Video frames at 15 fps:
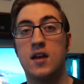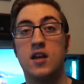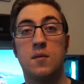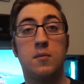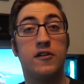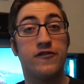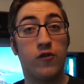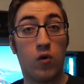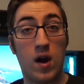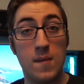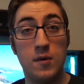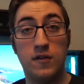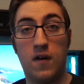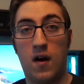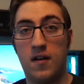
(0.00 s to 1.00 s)
Before I
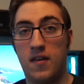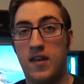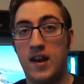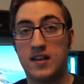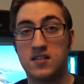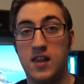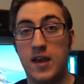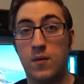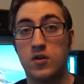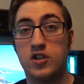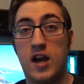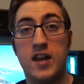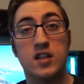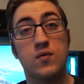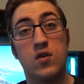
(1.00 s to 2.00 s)
move on to the next language,
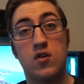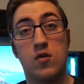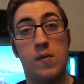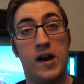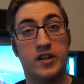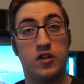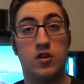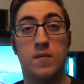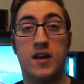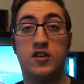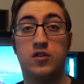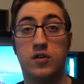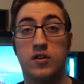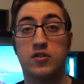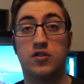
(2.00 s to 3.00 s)
I just want to remind you to make
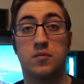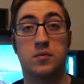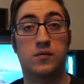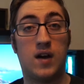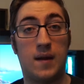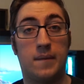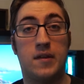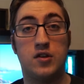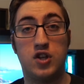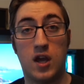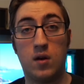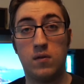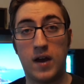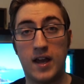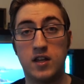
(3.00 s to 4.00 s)
sure you subscribe to the
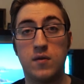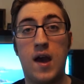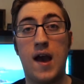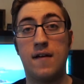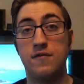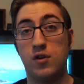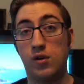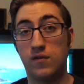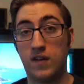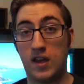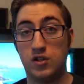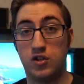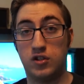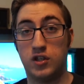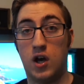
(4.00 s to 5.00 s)
channel and you have
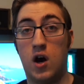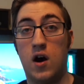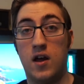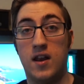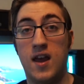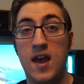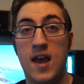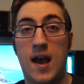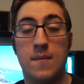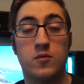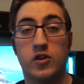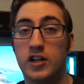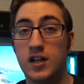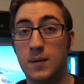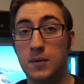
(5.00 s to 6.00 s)
notifications on. I'm
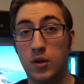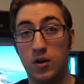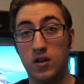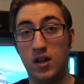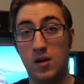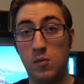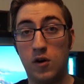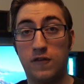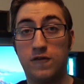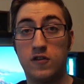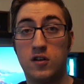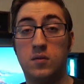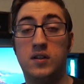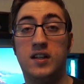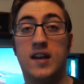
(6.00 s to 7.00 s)
trying to upload a little more
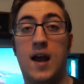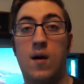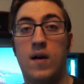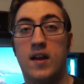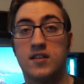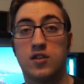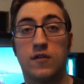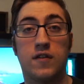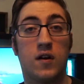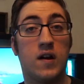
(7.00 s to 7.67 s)
frequently now, and so if you're